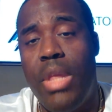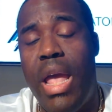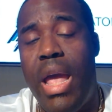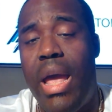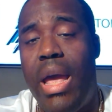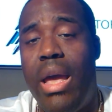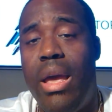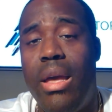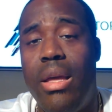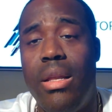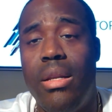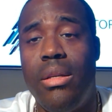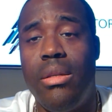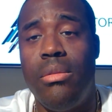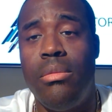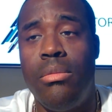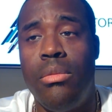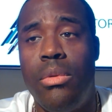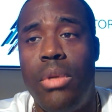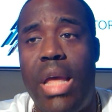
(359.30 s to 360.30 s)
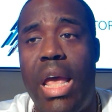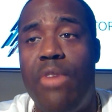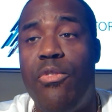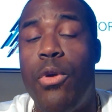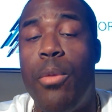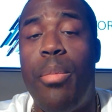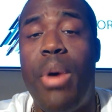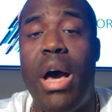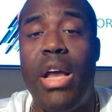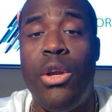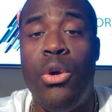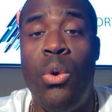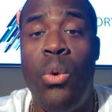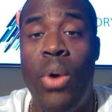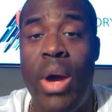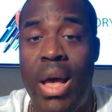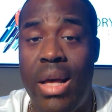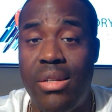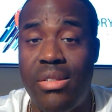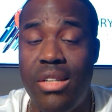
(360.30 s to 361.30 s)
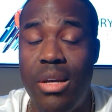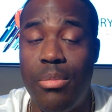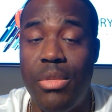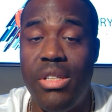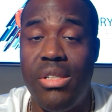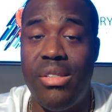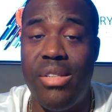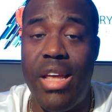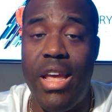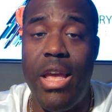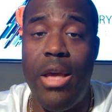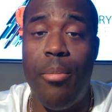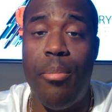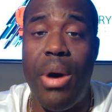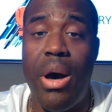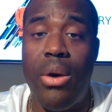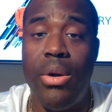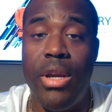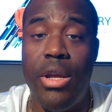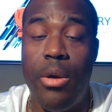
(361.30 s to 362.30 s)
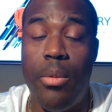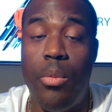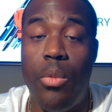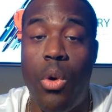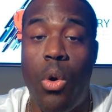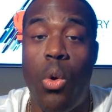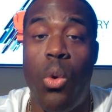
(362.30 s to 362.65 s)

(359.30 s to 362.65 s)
and everybody who has something to say about him,